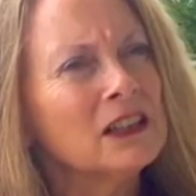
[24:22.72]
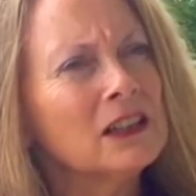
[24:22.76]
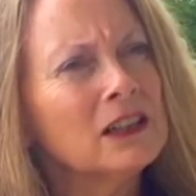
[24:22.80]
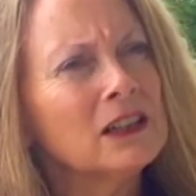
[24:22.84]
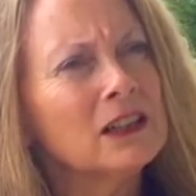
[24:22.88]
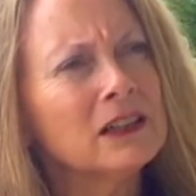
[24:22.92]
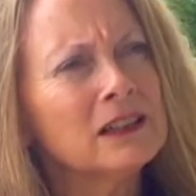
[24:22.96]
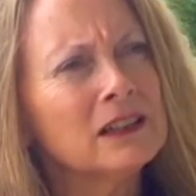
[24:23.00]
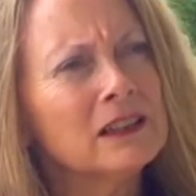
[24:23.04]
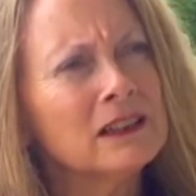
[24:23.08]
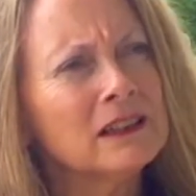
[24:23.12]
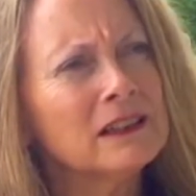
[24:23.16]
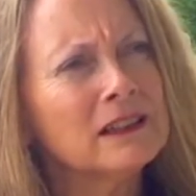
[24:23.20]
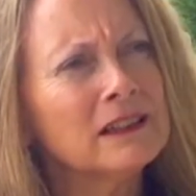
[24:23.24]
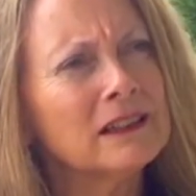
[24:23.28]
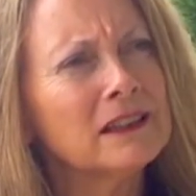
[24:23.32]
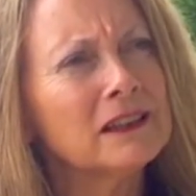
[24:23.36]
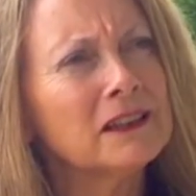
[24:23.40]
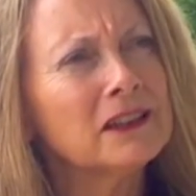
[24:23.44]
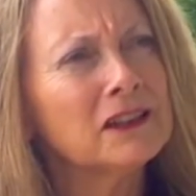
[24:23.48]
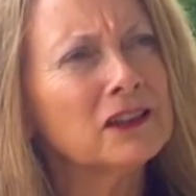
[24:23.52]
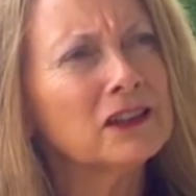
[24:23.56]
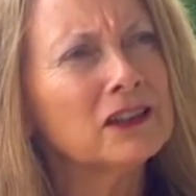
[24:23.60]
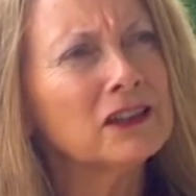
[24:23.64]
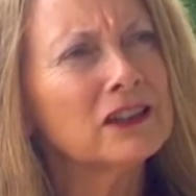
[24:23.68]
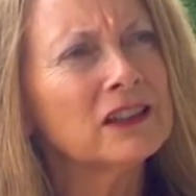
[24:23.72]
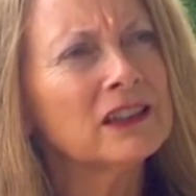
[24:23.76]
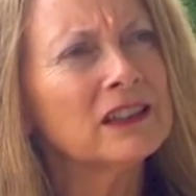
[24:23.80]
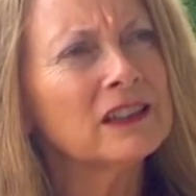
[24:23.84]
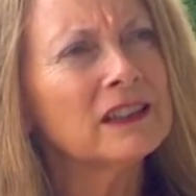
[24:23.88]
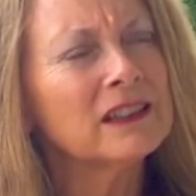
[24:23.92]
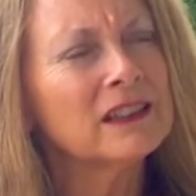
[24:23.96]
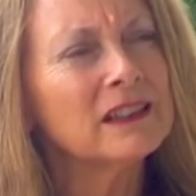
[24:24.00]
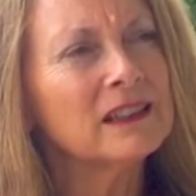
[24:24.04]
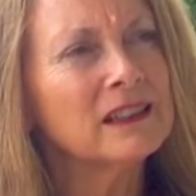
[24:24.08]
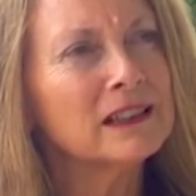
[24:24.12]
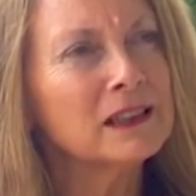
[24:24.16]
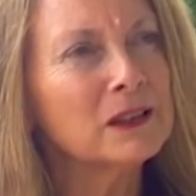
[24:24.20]
I think
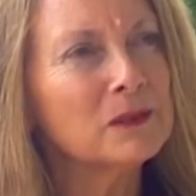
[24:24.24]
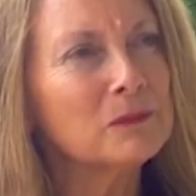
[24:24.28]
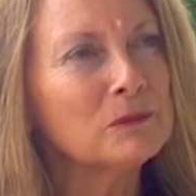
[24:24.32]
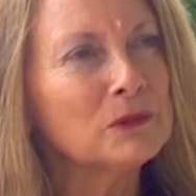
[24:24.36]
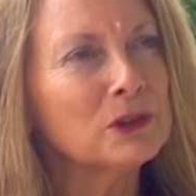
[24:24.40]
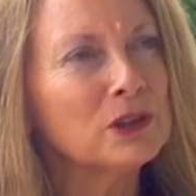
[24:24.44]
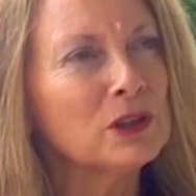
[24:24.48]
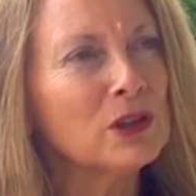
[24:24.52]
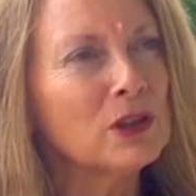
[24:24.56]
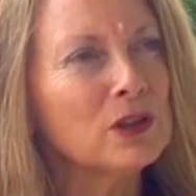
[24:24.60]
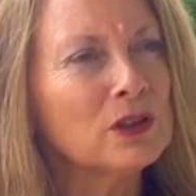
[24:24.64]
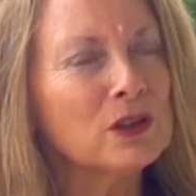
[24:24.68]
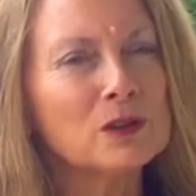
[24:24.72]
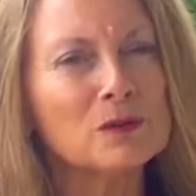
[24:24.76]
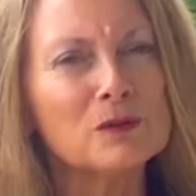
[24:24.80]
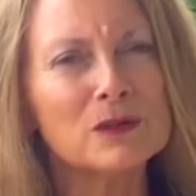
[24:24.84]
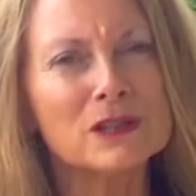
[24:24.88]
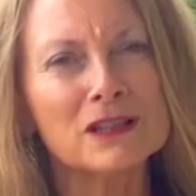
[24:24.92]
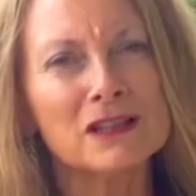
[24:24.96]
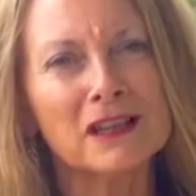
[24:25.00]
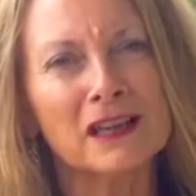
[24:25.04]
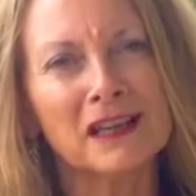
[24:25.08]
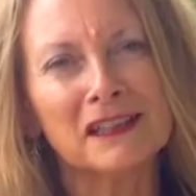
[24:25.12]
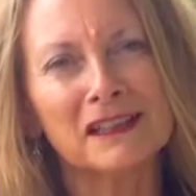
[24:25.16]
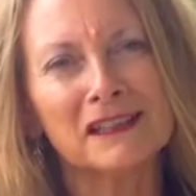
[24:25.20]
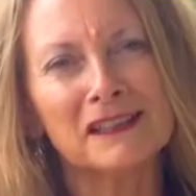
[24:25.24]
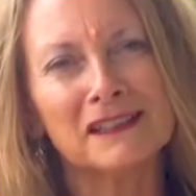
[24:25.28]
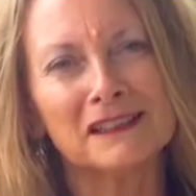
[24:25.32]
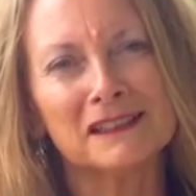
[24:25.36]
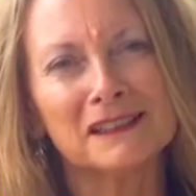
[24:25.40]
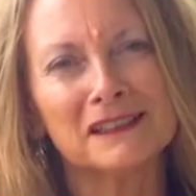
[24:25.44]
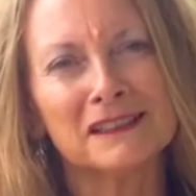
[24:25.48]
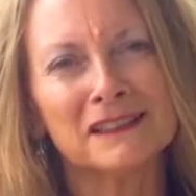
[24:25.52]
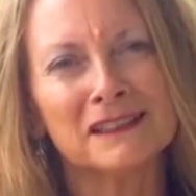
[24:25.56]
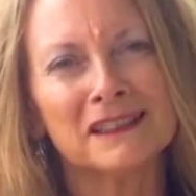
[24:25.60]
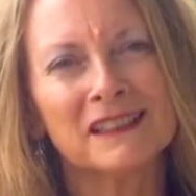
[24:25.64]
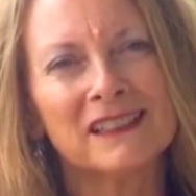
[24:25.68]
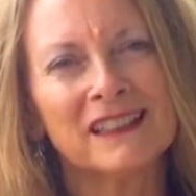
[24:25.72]
yoga was like
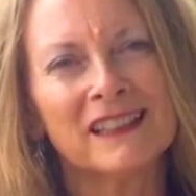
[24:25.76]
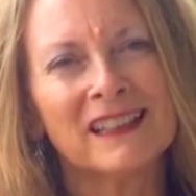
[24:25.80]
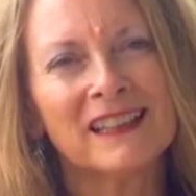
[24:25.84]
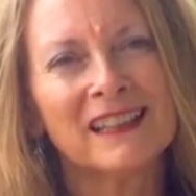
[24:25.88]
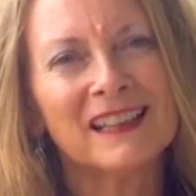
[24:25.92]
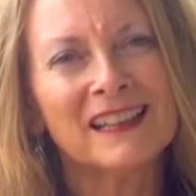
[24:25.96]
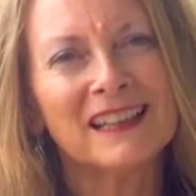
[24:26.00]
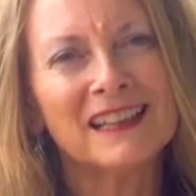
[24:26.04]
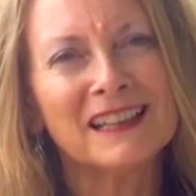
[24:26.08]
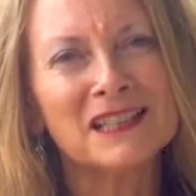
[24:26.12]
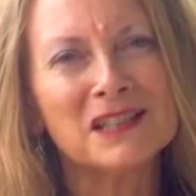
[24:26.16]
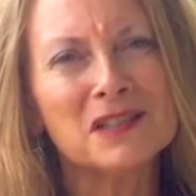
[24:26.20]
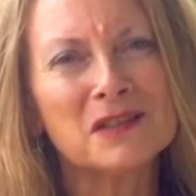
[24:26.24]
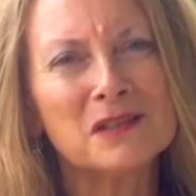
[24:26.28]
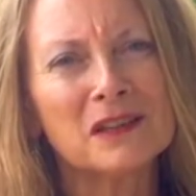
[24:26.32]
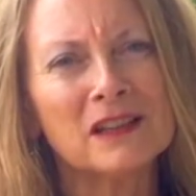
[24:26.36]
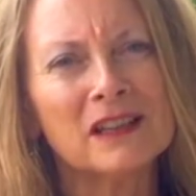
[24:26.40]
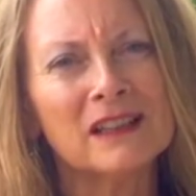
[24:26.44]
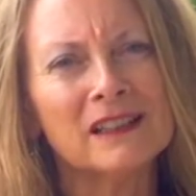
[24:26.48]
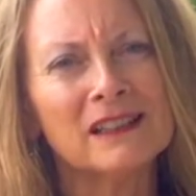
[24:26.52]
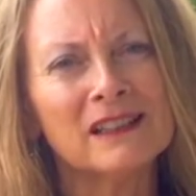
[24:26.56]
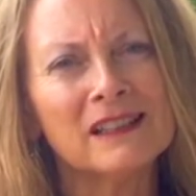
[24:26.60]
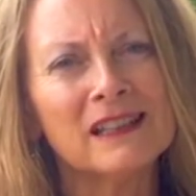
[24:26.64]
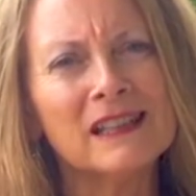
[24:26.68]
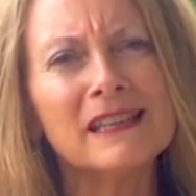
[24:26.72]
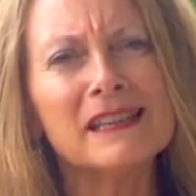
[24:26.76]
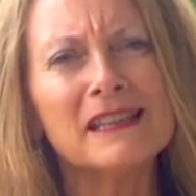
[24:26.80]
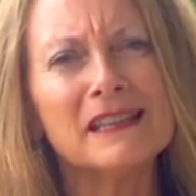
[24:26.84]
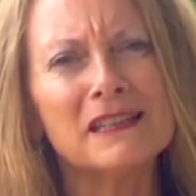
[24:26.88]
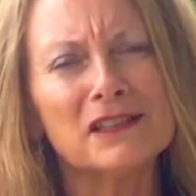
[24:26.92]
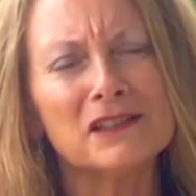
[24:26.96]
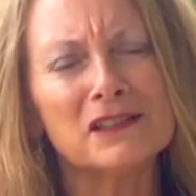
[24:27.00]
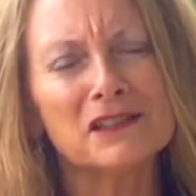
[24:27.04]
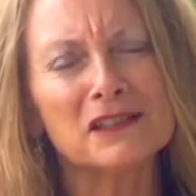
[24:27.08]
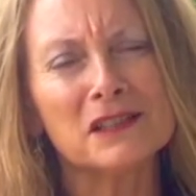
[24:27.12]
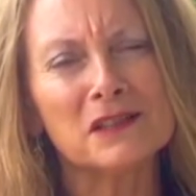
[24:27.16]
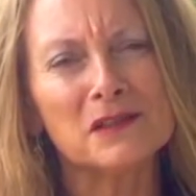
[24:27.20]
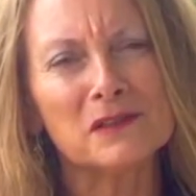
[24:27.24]
a
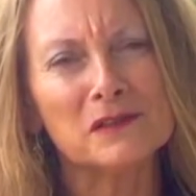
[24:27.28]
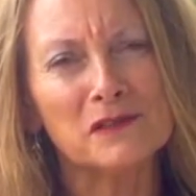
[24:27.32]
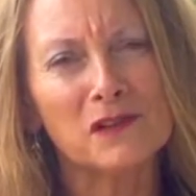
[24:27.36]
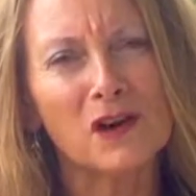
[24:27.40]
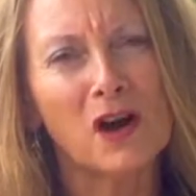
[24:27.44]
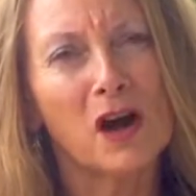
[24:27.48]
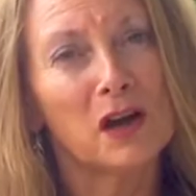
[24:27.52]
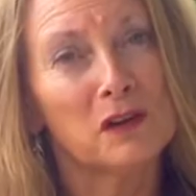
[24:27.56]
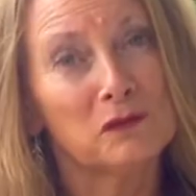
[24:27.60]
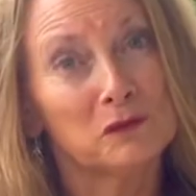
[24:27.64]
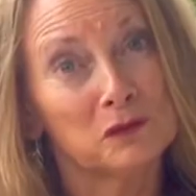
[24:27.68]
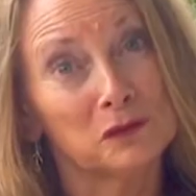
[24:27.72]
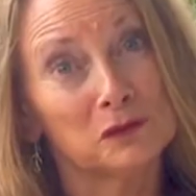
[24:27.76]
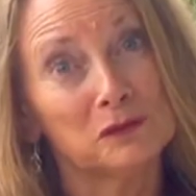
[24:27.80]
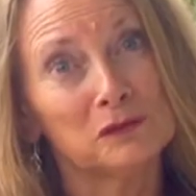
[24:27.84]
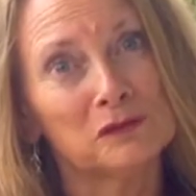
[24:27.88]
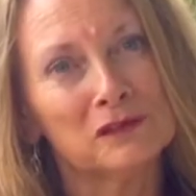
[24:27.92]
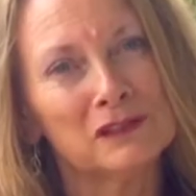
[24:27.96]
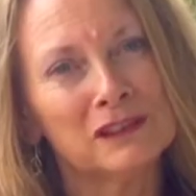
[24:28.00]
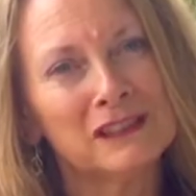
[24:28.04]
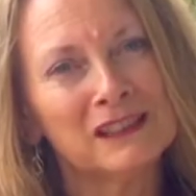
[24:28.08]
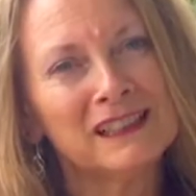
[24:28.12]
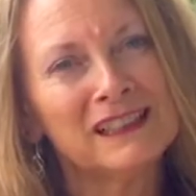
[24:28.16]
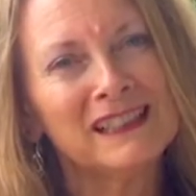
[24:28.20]
need, a survival.